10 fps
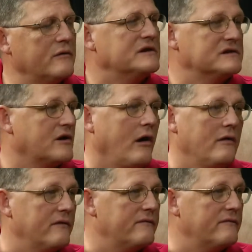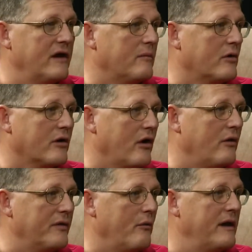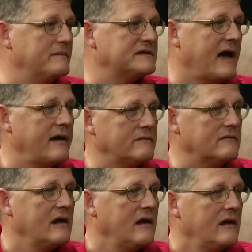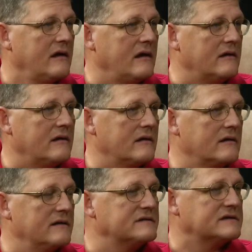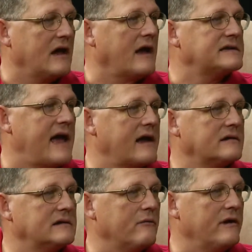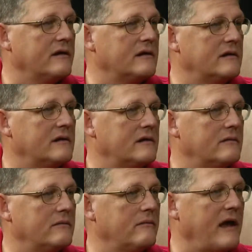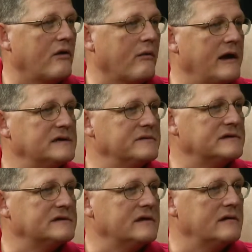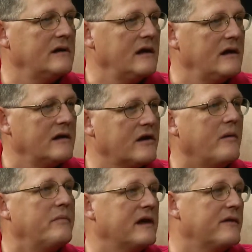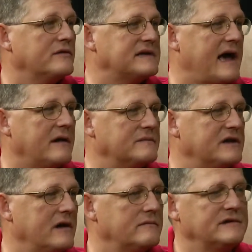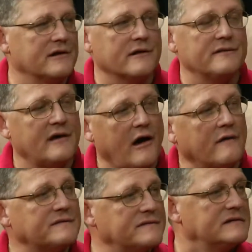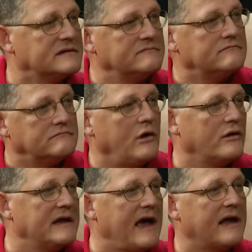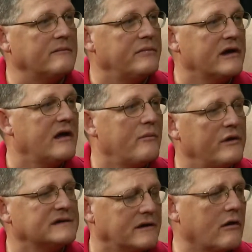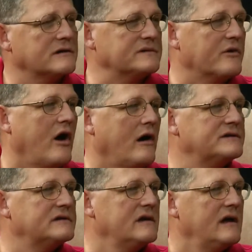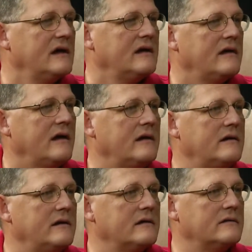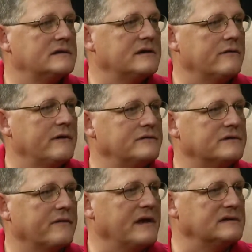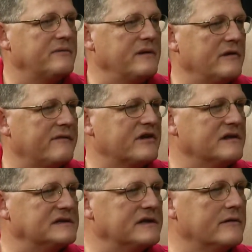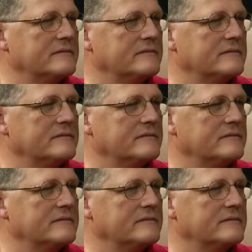would just call the number or go on the website and give us contact, and we can make arrangements to come pick those items up. During the off bulky item pickup weeks, there are some costs. And so those are things that people have to consider.